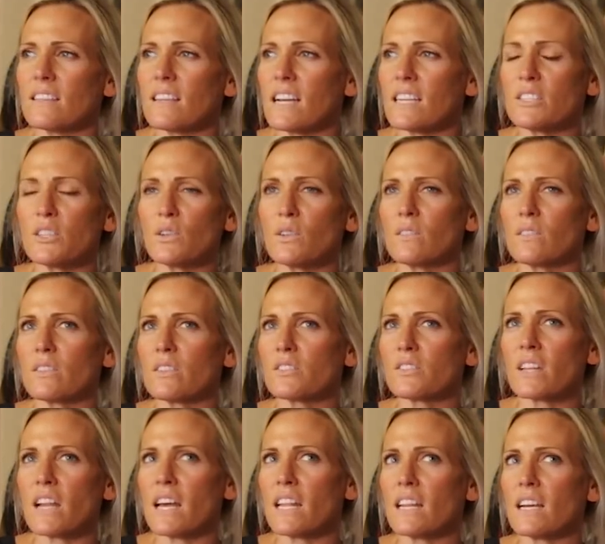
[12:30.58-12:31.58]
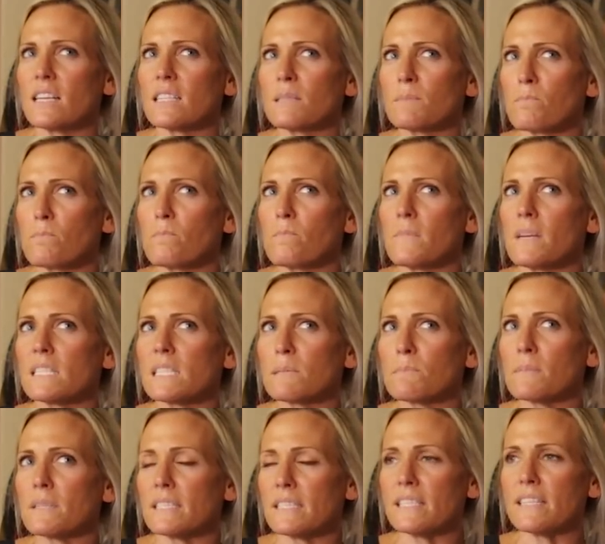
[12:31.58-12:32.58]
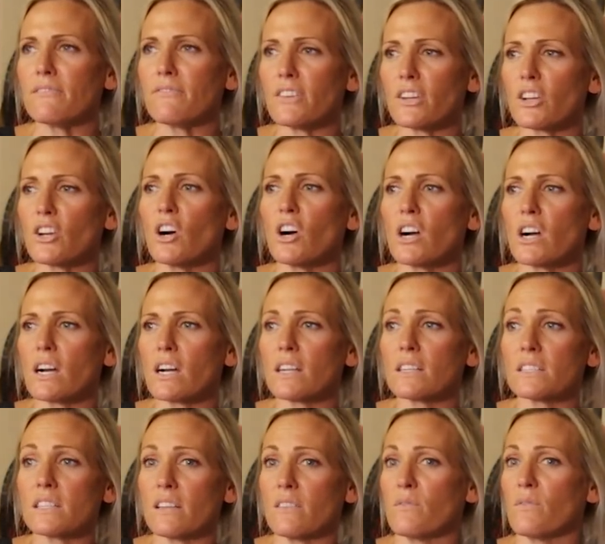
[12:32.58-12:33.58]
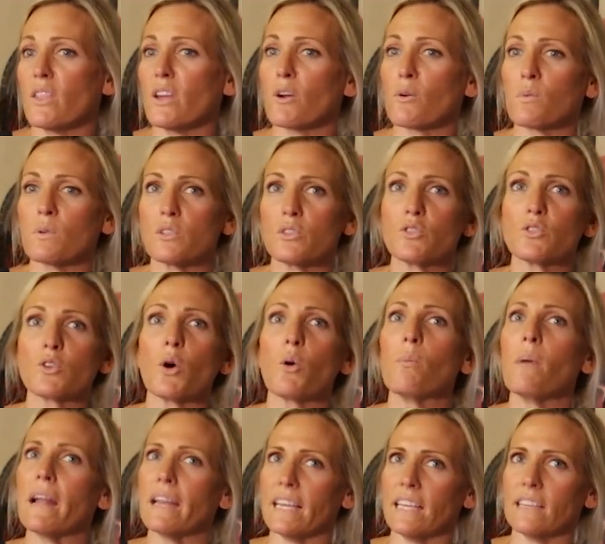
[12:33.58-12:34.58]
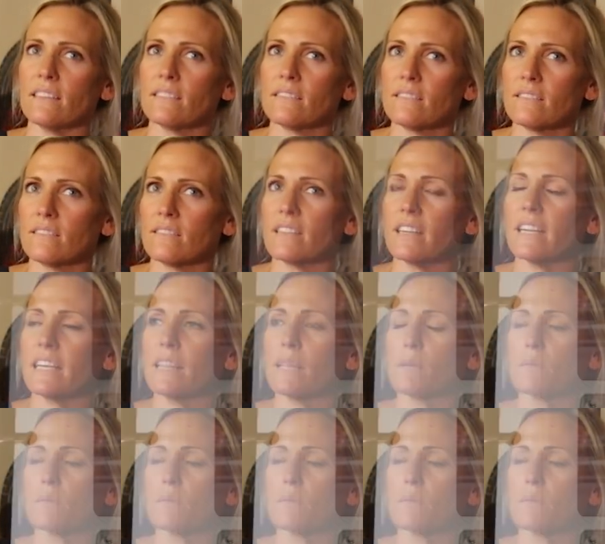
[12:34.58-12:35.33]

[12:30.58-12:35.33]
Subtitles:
There's not a specific car because there was so many, right?